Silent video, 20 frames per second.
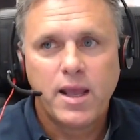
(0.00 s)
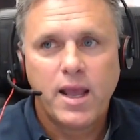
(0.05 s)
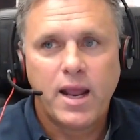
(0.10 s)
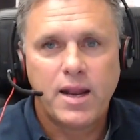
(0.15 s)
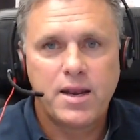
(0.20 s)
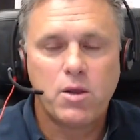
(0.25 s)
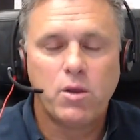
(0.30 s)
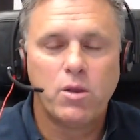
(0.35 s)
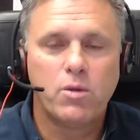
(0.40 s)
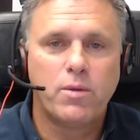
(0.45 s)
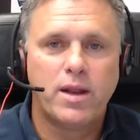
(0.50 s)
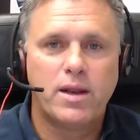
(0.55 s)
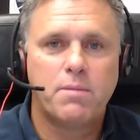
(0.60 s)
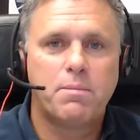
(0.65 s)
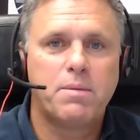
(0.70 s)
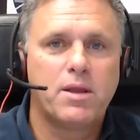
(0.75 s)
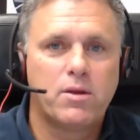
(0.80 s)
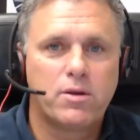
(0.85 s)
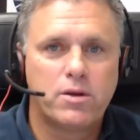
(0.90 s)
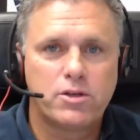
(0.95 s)
And the only way to
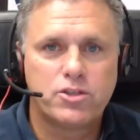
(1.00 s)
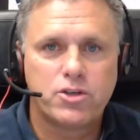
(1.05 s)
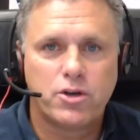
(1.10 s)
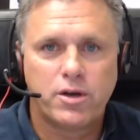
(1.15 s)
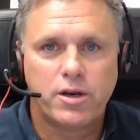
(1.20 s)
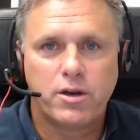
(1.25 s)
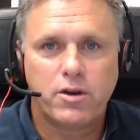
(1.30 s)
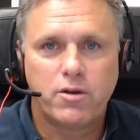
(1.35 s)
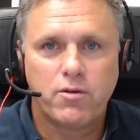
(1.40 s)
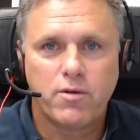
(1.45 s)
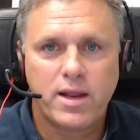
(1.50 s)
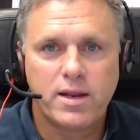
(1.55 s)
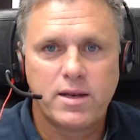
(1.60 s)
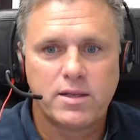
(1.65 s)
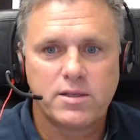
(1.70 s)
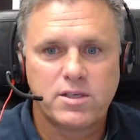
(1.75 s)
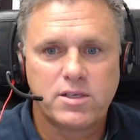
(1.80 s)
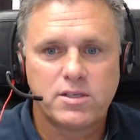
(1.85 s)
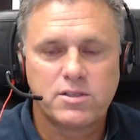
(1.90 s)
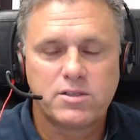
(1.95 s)
be on a journey to
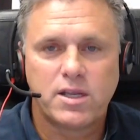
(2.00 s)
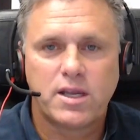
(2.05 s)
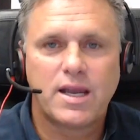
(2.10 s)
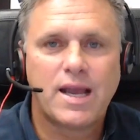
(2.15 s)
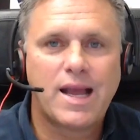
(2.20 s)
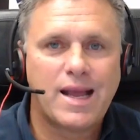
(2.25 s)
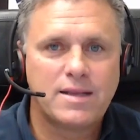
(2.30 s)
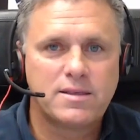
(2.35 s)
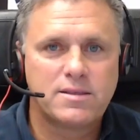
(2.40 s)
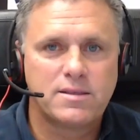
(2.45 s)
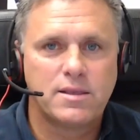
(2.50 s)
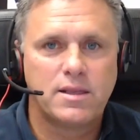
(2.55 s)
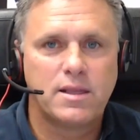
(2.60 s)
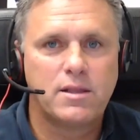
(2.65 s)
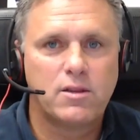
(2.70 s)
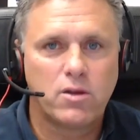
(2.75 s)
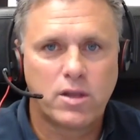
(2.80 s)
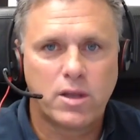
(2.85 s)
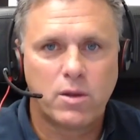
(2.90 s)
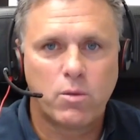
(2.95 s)
greatness is to constantly
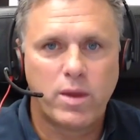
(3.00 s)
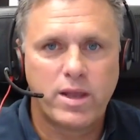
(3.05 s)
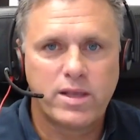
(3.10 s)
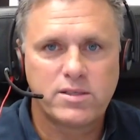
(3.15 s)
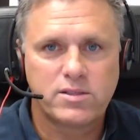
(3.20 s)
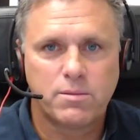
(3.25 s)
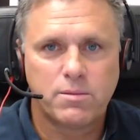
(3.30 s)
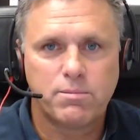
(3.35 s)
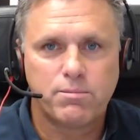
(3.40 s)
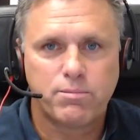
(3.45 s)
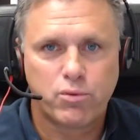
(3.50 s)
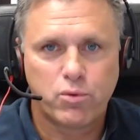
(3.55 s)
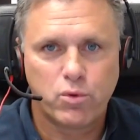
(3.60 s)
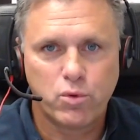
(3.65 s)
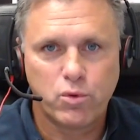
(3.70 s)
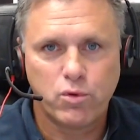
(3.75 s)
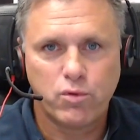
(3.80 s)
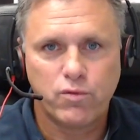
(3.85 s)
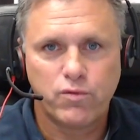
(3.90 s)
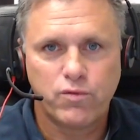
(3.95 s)
look at ways to
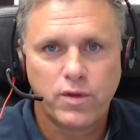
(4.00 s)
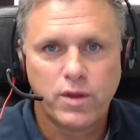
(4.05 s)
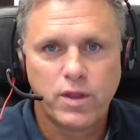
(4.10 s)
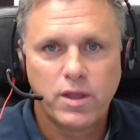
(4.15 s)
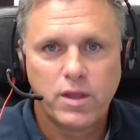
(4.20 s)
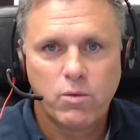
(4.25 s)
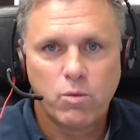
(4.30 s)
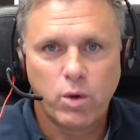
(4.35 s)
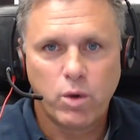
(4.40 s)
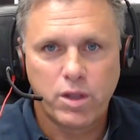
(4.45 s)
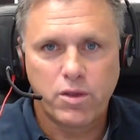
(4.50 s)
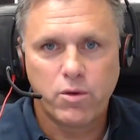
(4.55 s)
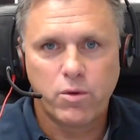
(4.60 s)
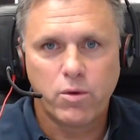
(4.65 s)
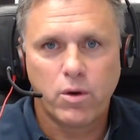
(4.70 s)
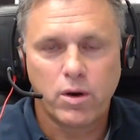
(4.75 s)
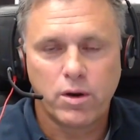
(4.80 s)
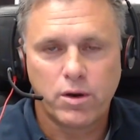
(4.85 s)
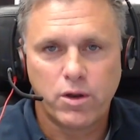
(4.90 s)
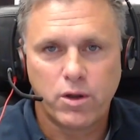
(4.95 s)
improve what
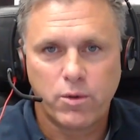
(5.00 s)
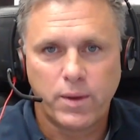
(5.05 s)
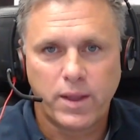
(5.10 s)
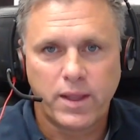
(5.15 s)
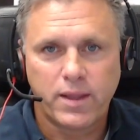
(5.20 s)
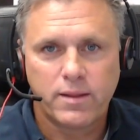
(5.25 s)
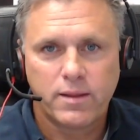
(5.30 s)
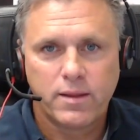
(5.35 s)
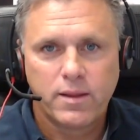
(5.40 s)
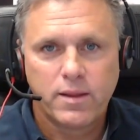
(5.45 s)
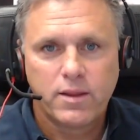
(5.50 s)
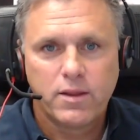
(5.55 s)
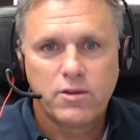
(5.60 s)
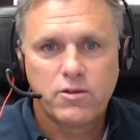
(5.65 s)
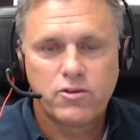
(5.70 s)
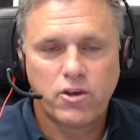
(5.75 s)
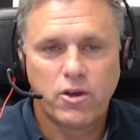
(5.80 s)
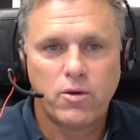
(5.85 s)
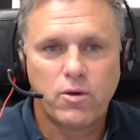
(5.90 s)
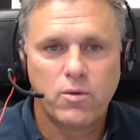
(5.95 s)
you are doing.
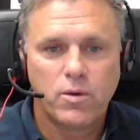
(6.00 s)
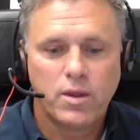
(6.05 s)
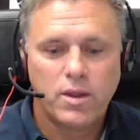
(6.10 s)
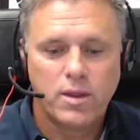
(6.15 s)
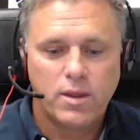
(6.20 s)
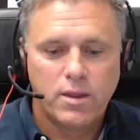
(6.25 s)
So